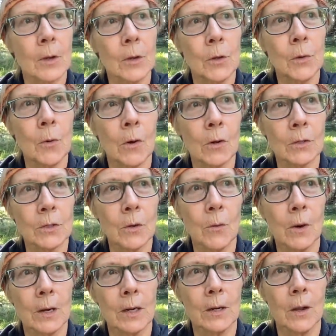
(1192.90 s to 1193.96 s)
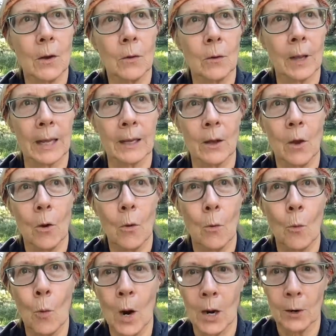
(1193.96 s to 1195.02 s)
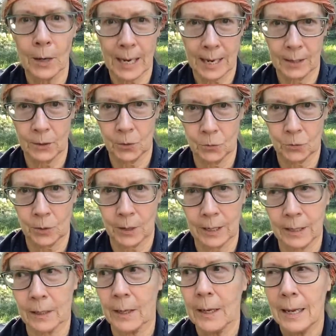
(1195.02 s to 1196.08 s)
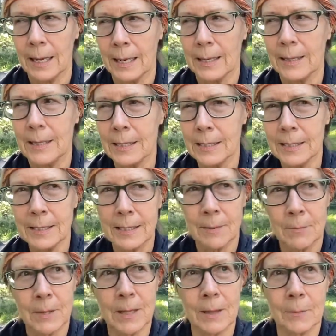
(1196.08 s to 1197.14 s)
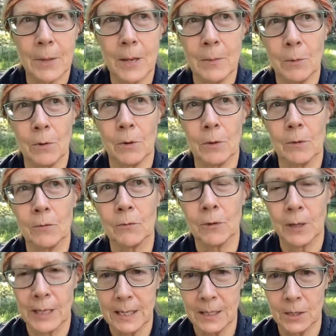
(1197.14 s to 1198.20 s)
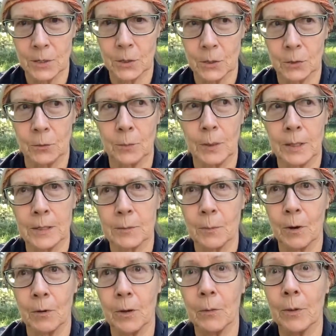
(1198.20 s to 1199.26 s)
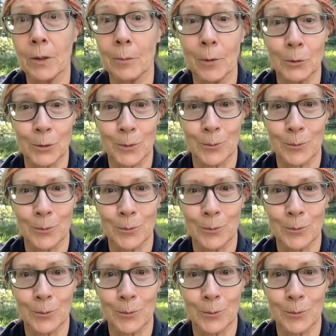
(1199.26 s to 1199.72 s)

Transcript: you also want to know, like, where can you train? And this is something that people forget to do, but it's probably one of the most